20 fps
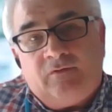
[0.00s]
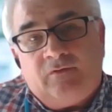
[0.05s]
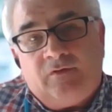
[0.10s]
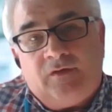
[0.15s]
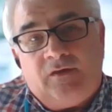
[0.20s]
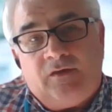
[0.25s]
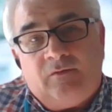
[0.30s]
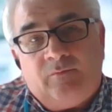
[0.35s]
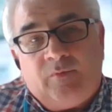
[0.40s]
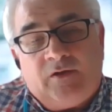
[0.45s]

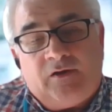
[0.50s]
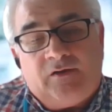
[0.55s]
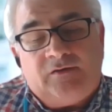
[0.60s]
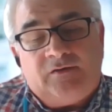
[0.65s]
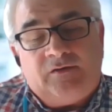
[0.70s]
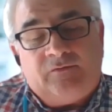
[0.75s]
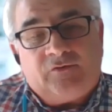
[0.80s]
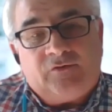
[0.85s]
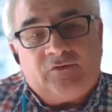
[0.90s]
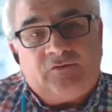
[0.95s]
the
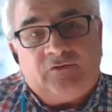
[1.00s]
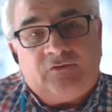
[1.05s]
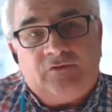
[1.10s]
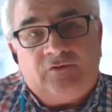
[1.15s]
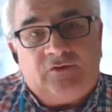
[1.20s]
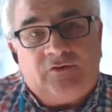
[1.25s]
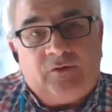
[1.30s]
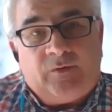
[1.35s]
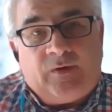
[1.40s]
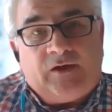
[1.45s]
ability for us to
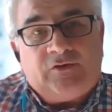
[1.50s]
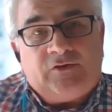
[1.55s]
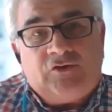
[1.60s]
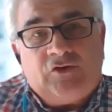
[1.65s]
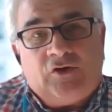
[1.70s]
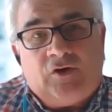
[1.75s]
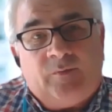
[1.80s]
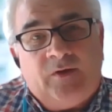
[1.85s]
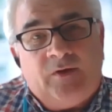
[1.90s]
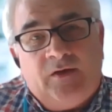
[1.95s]
do our
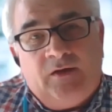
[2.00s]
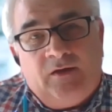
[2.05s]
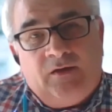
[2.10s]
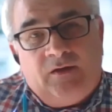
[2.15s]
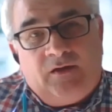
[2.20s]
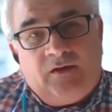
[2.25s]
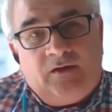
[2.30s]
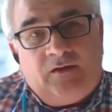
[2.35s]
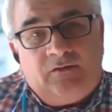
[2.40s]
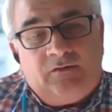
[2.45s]
job
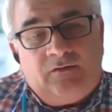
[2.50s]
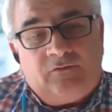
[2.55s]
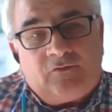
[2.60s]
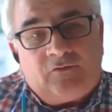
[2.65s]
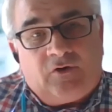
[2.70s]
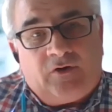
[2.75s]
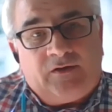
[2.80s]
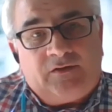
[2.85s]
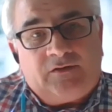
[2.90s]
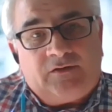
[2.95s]
in
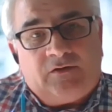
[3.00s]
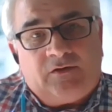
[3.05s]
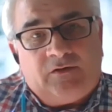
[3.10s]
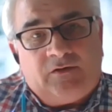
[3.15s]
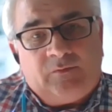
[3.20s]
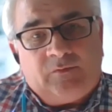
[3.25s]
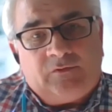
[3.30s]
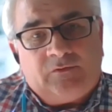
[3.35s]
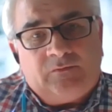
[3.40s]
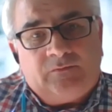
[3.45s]
trying
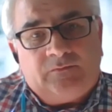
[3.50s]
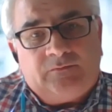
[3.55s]
times.